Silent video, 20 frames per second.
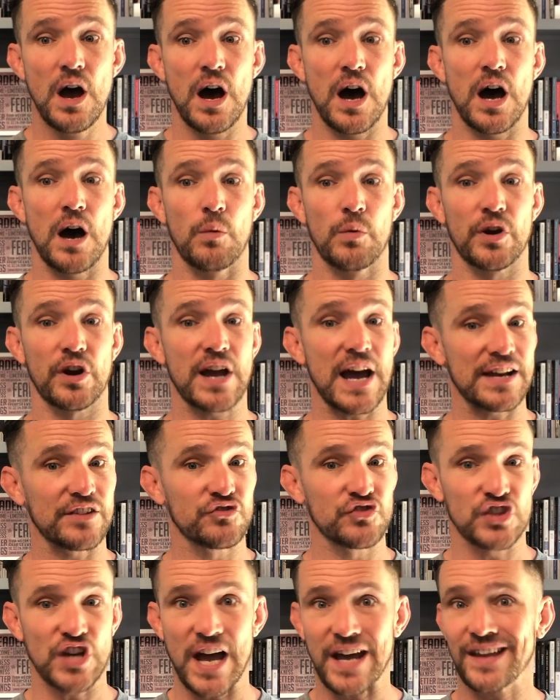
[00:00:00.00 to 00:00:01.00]
We were kind of
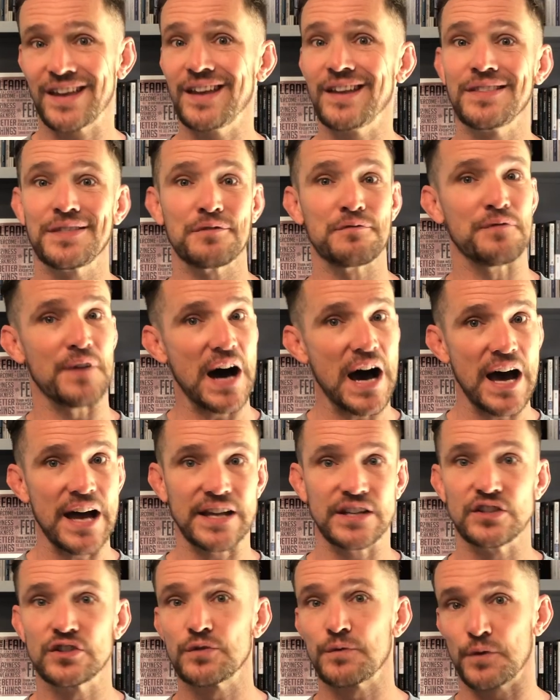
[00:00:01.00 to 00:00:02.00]
checking the
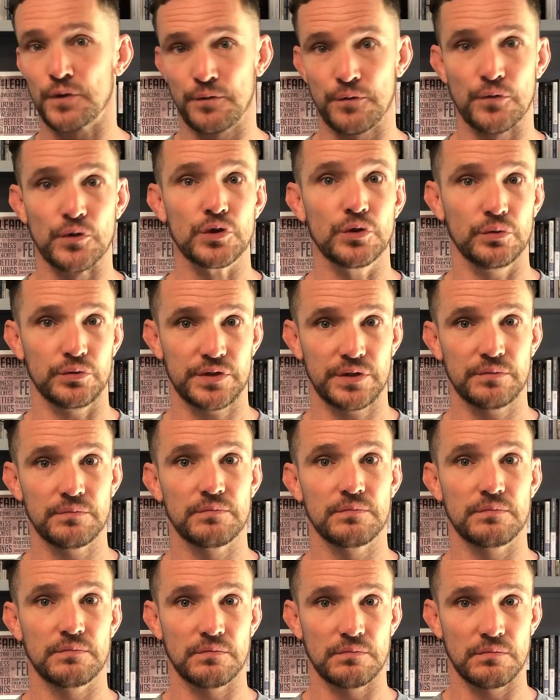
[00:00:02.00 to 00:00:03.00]
vines for fruit,
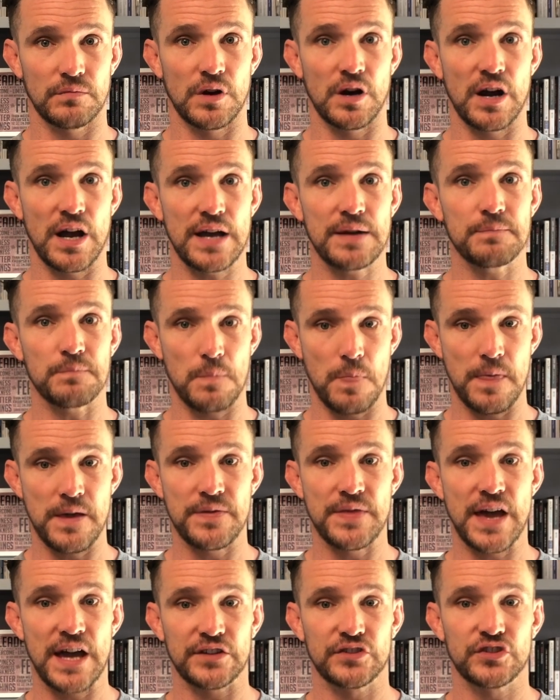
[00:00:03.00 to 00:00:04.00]
all right,
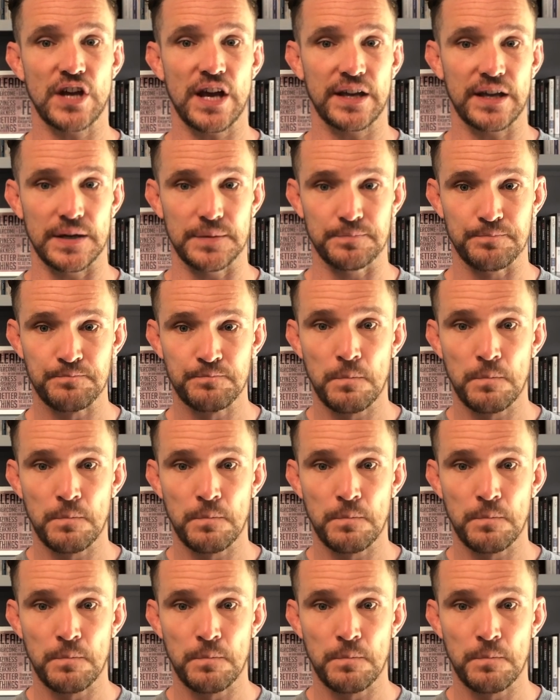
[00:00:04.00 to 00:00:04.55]
in that check-in.